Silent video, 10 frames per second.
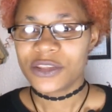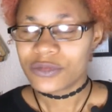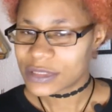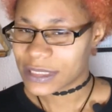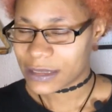
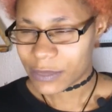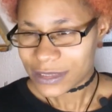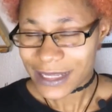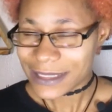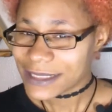use like
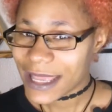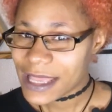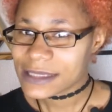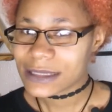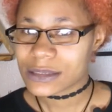mundane
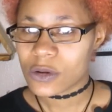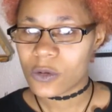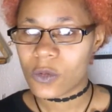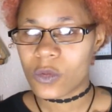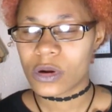tasks
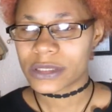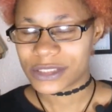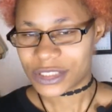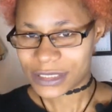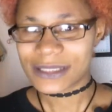or
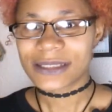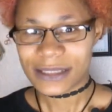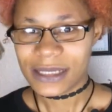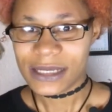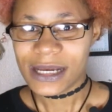
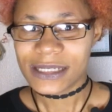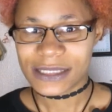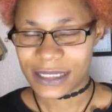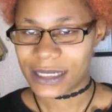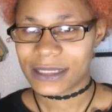just
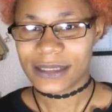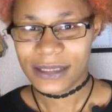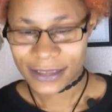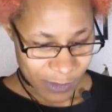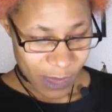sitting.
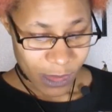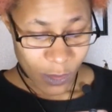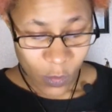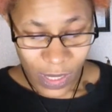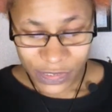
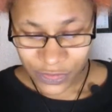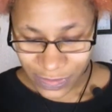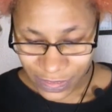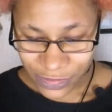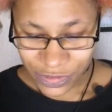What
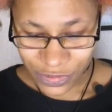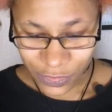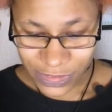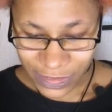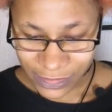triggers
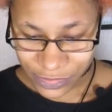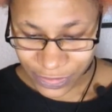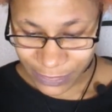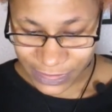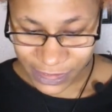your
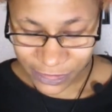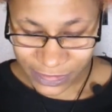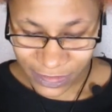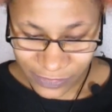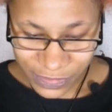daydream? A
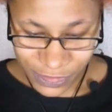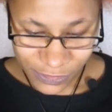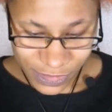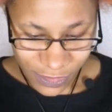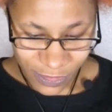certain TV
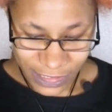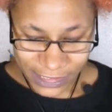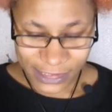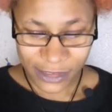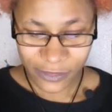show, song,
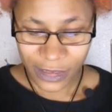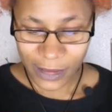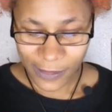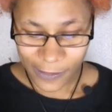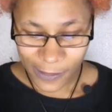etc.